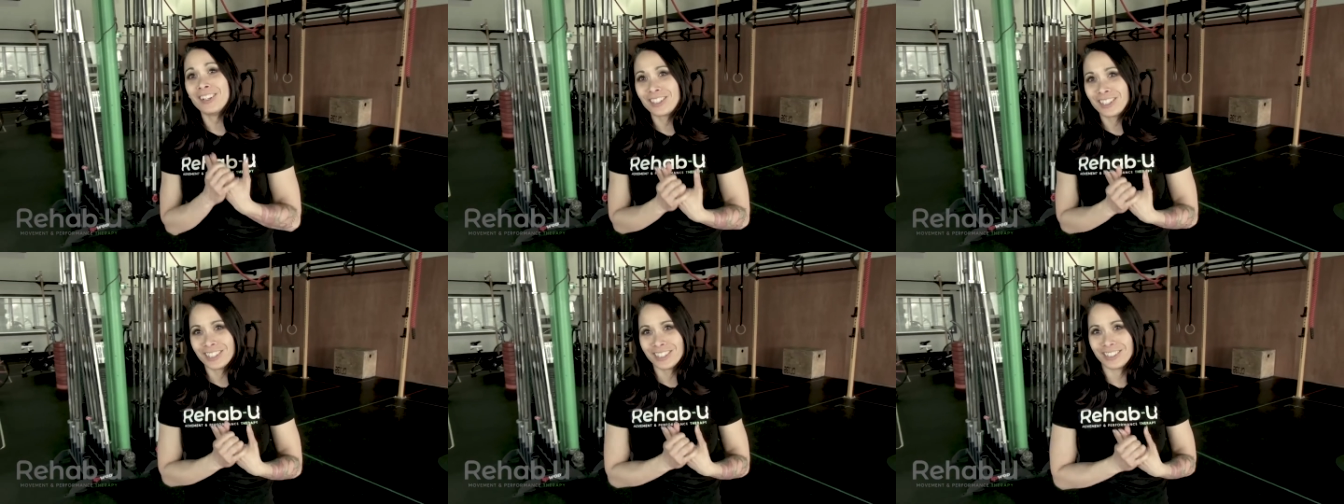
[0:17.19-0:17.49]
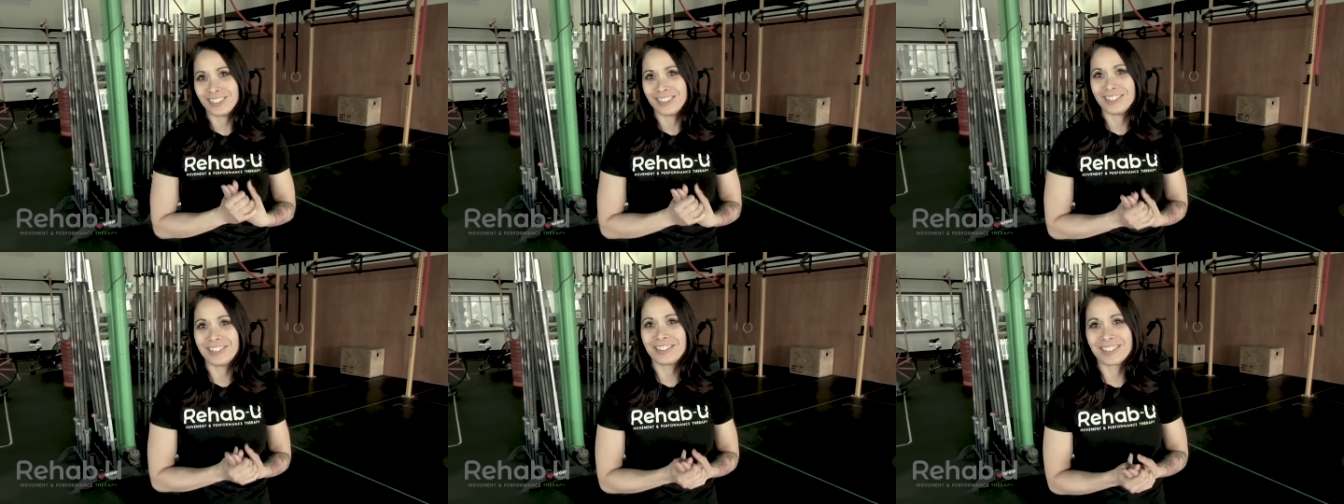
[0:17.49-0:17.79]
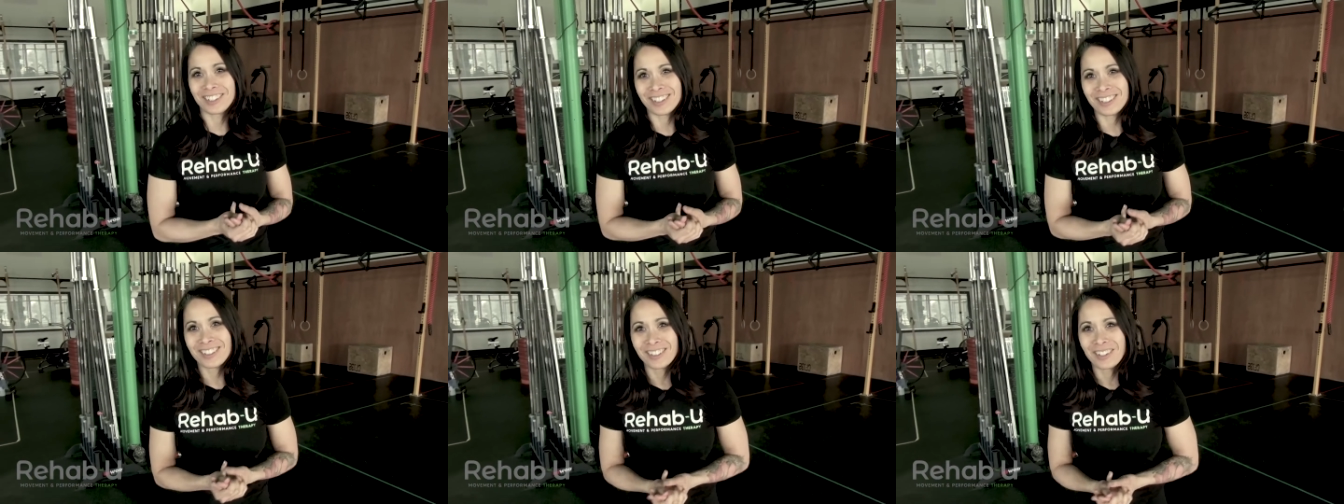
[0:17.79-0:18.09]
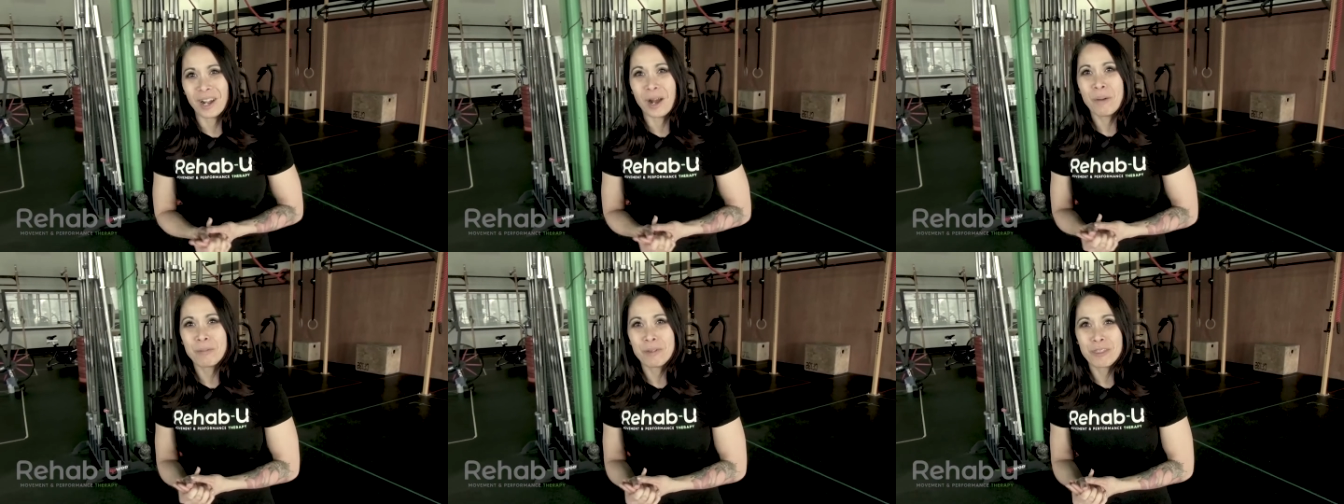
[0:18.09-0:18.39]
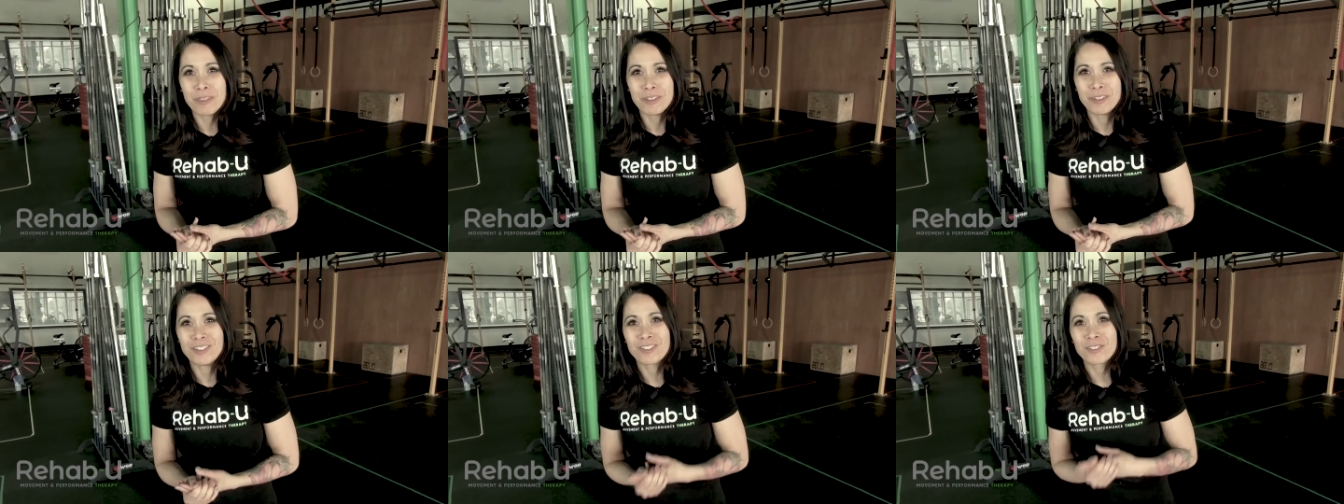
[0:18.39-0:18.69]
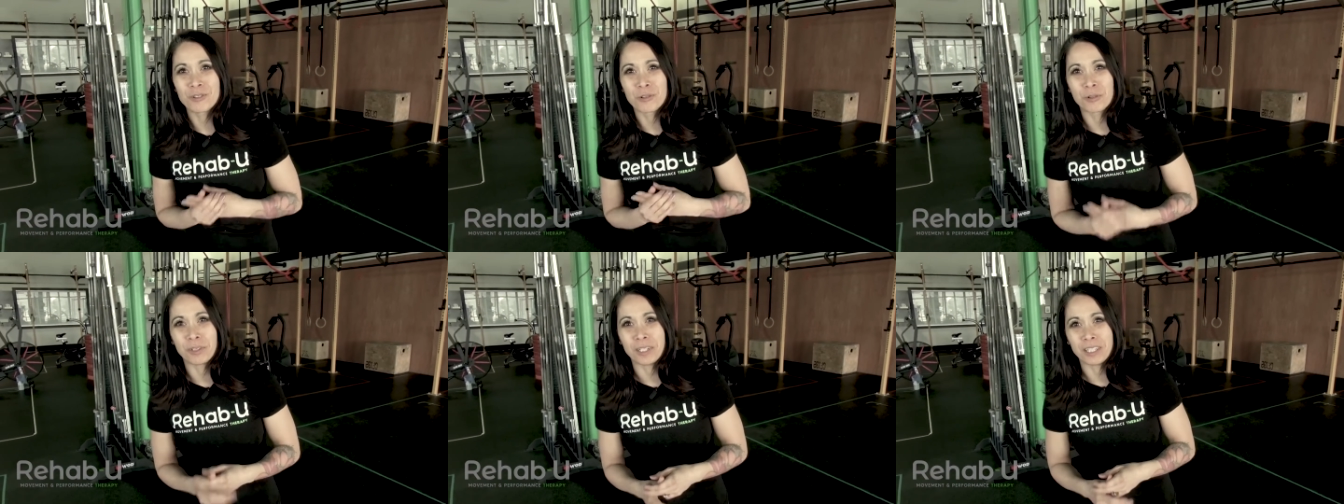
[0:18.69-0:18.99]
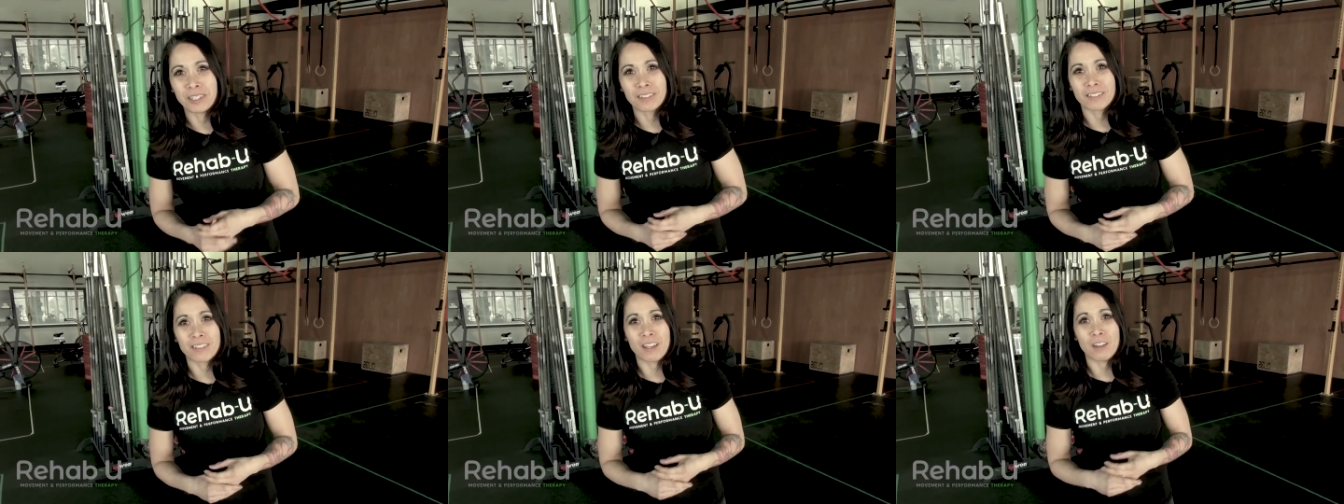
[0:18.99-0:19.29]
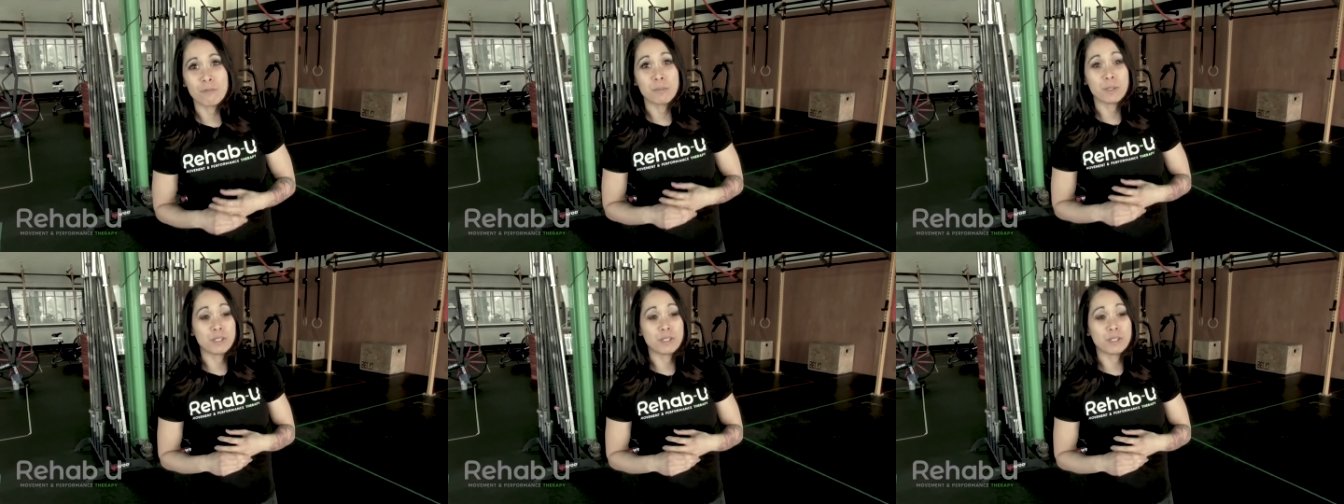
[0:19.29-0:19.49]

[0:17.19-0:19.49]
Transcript: Achilles tendinopathy story because I've